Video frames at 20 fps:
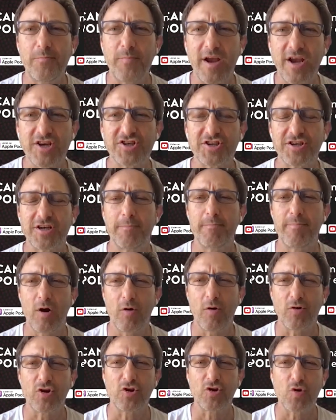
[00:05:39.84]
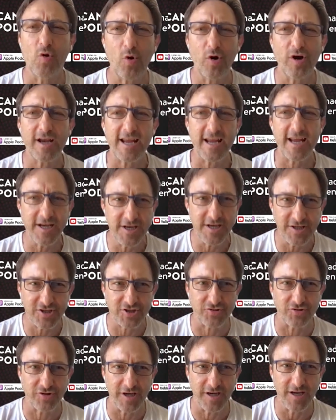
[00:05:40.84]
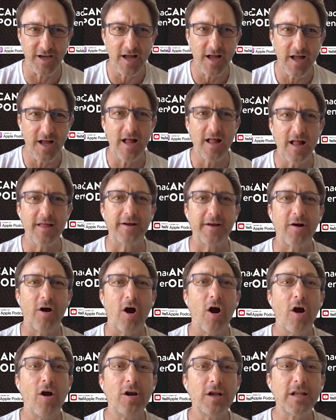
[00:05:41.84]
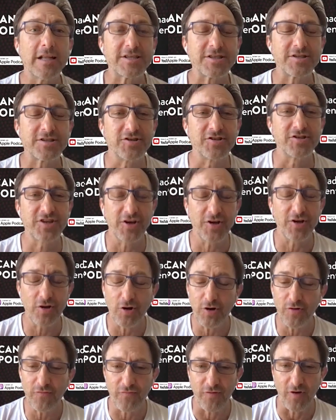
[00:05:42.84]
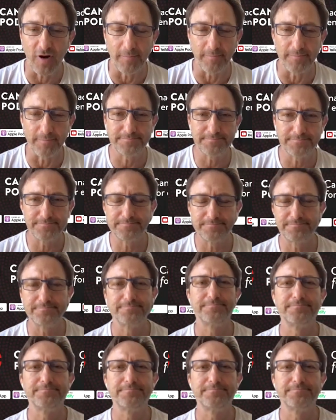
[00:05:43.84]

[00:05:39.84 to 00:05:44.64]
information about your industry that our listeners can learn from.